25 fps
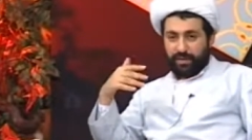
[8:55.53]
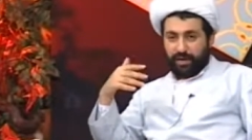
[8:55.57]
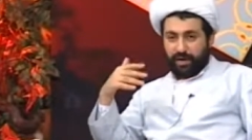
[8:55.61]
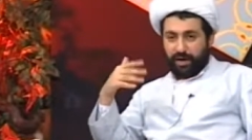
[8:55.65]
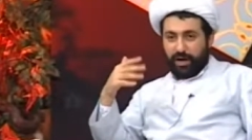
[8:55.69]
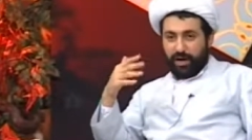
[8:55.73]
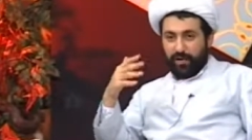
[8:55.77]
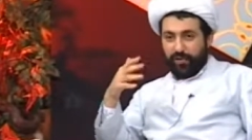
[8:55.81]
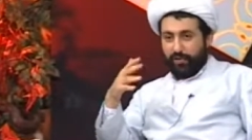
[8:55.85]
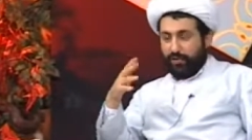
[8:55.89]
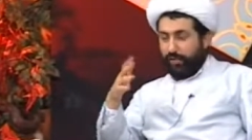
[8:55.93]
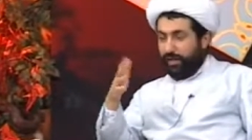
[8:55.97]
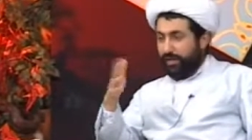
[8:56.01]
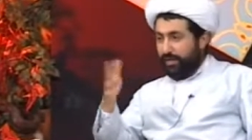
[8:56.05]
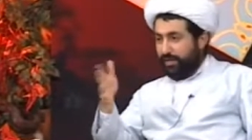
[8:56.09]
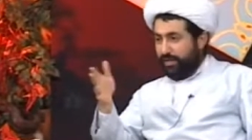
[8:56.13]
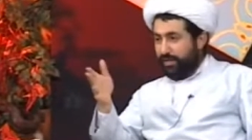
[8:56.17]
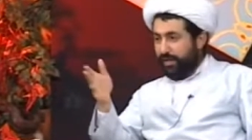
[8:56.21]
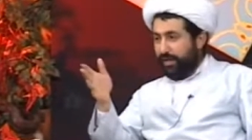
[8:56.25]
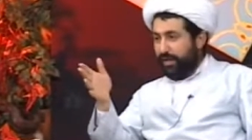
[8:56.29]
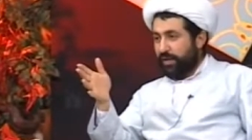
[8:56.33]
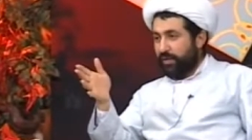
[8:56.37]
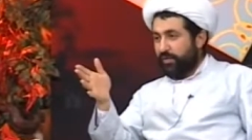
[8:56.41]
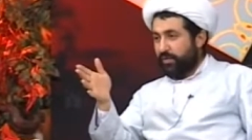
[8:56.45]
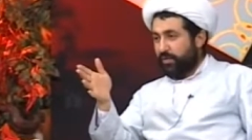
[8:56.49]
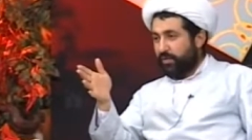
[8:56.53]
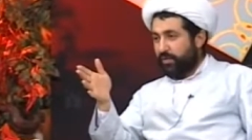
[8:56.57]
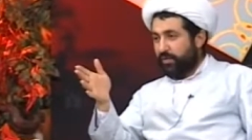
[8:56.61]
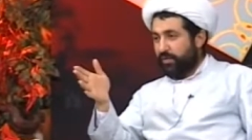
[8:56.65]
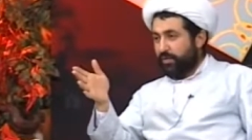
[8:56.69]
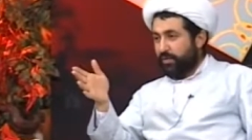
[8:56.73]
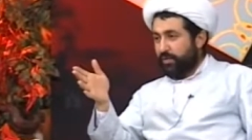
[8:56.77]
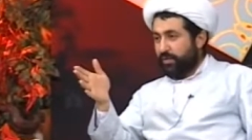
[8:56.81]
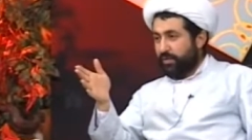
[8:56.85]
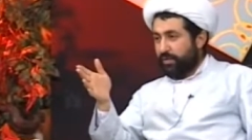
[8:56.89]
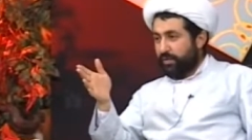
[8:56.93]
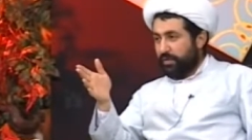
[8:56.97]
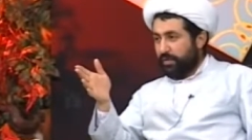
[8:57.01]
Although still, you
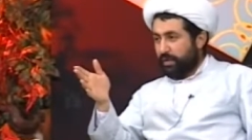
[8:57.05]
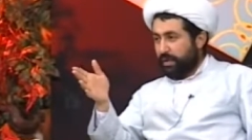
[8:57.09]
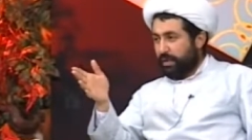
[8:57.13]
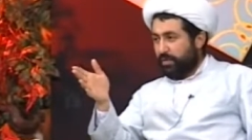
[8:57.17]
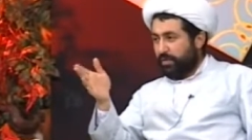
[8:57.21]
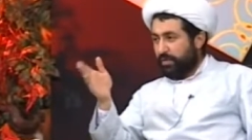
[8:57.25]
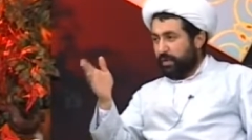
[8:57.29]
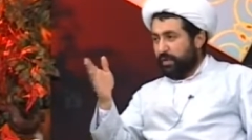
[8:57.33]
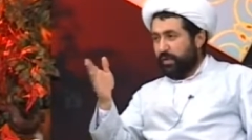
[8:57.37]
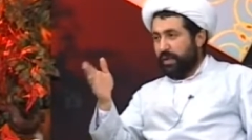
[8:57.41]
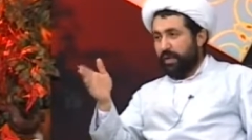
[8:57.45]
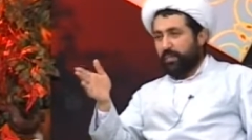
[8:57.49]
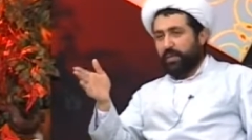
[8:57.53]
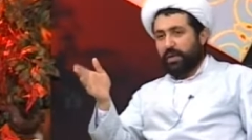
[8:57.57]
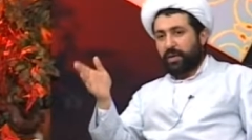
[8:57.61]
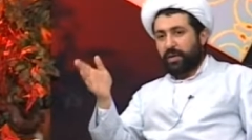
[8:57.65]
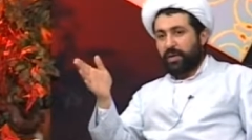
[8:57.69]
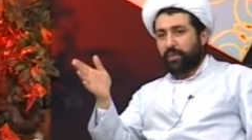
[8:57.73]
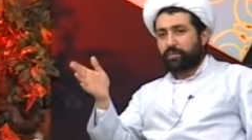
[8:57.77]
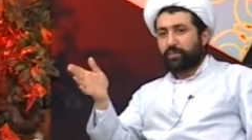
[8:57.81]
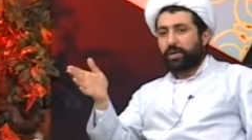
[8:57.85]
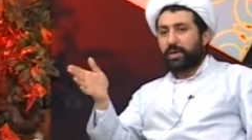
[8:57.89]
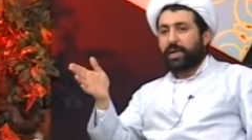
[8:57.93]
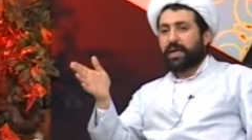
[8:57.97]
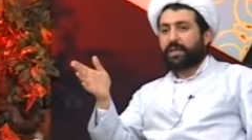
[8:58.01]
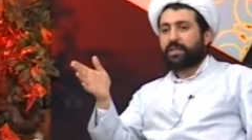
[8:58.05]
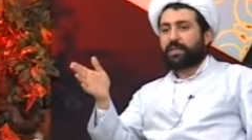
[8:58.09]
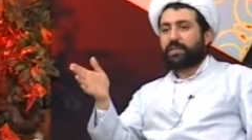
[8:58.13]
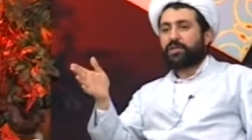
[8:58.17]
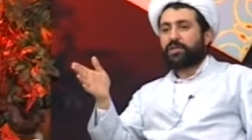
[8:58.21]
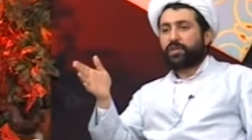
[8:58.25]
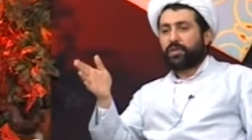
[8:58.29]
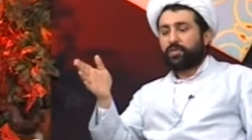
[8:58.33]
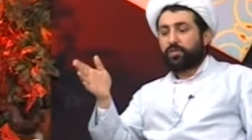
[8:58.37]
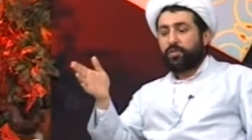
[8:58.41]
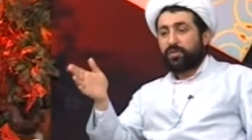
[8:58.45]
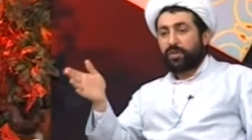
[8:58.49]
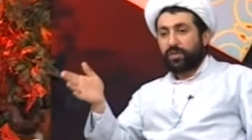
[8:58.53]
know, even they may not pay
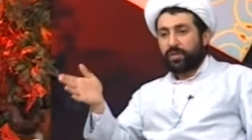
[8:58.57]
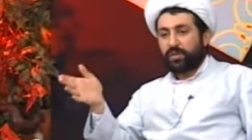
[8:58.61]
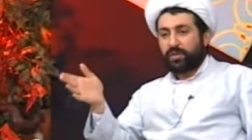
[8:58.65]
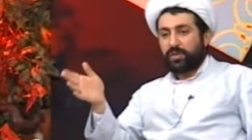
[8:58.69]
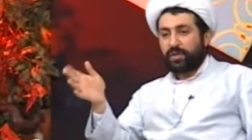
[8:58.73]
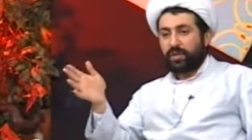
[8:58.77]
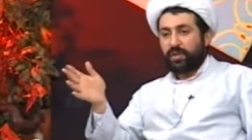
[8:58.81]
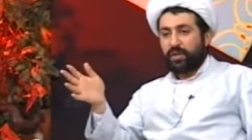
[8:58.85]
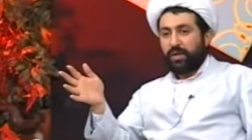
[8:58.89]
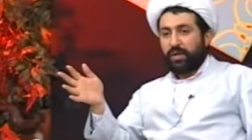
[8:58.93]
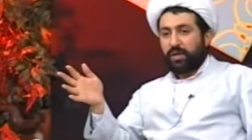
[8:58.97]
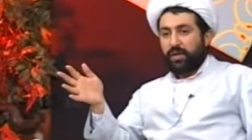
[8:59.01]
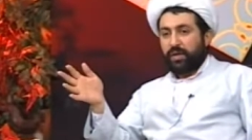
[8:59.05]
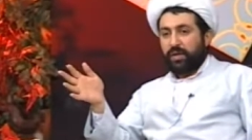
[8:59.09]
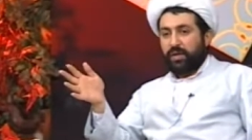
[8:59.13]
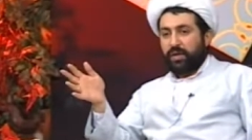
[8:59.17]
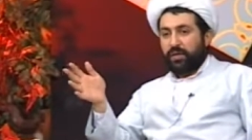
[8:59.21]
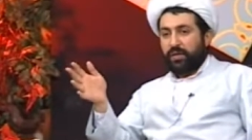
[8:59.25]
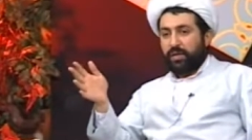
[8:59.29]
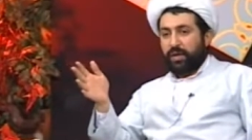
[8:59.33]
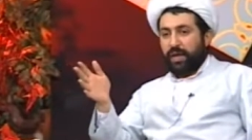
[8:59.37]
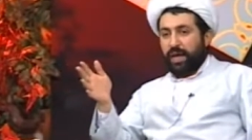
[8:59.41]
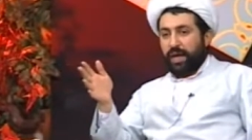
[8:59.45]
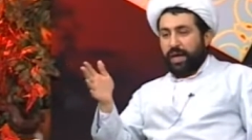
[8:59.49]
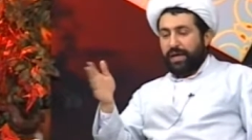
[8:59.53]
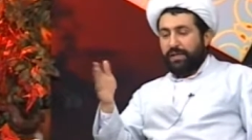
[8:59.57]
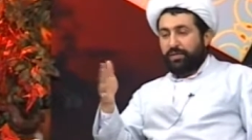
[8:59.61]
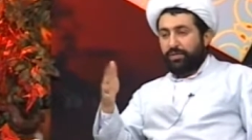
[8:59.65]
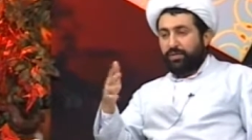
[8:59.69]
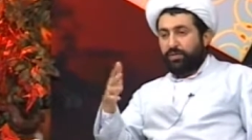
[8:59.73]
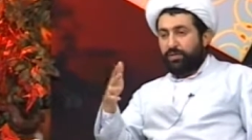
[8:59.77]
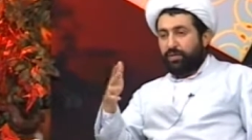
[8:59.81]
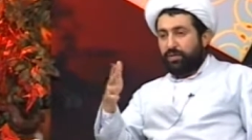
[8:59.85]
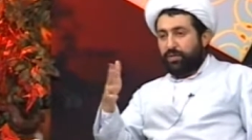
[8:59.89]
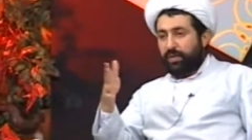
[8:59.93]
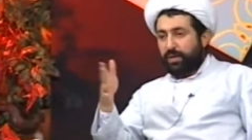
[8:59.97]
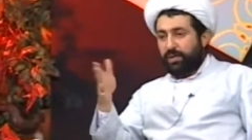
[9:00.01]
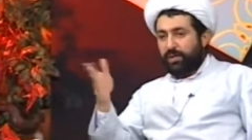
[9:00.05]
attention to this. As you
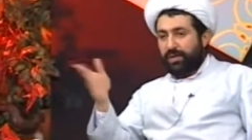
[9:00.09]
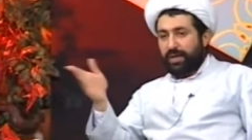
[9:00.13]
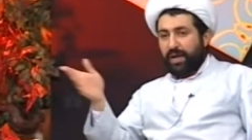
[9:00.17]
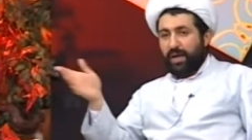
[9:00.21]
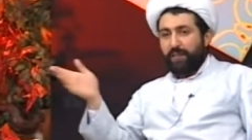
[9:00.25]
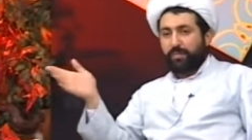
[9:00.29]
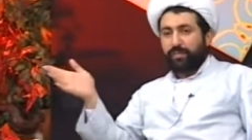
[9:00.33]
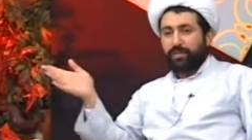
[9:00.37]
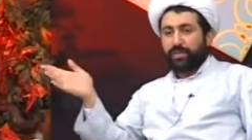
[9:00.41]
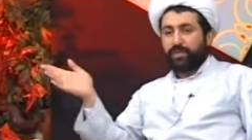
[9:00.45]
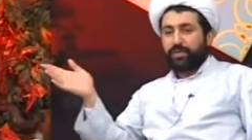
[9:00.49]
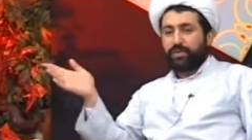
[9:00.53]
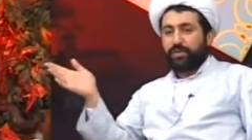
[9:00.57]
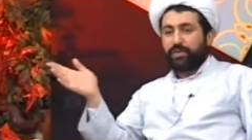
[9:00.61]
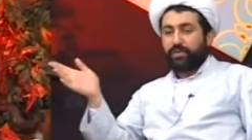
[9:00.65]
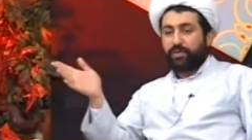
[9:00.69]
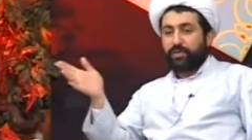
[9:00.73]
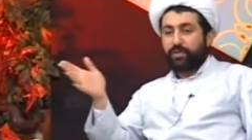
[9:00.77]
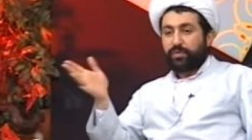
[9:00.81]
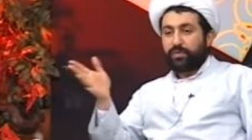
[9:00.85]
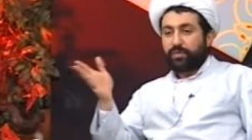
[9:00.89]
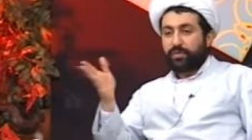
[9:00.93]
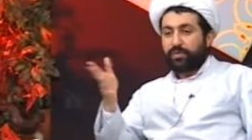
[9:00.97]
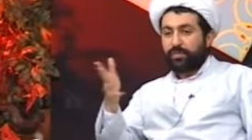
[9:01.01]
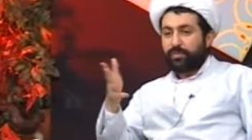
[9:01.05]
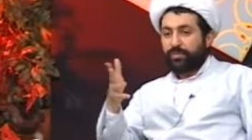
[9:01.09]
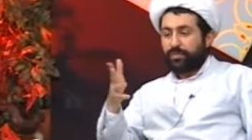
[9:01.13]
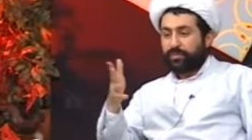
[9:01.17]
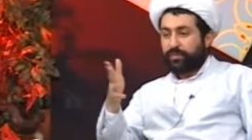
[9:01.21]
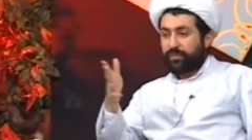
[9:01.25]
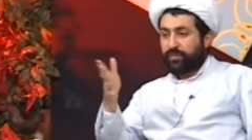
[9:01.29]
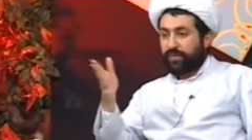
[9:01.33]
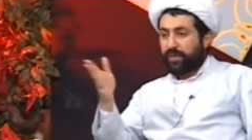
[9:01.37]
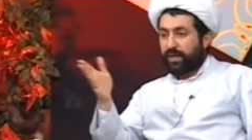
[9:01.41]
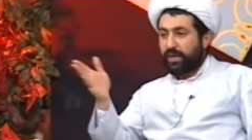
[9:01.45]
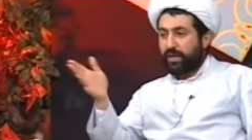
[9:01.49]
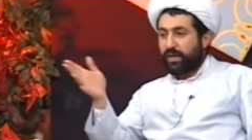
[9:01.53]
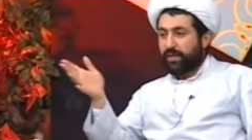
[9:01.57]
know what happens, you know,
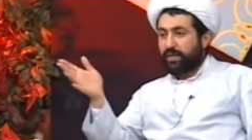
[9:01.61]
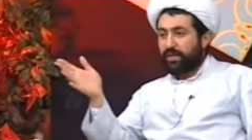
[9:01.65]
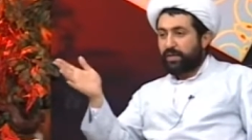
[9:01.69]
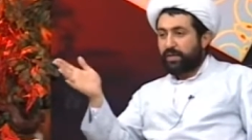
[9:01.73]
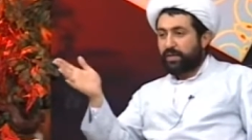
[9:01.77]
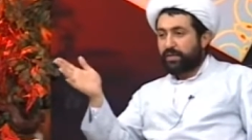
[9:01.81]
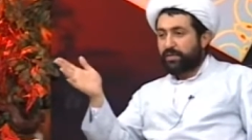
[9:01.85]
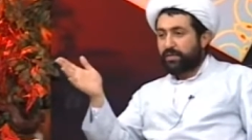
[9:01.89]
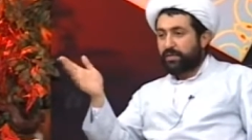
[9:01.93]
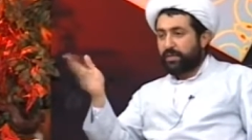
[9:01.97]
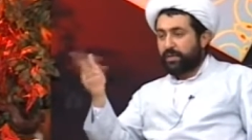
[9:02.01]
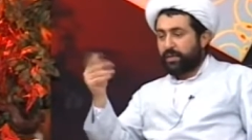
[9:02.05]
in these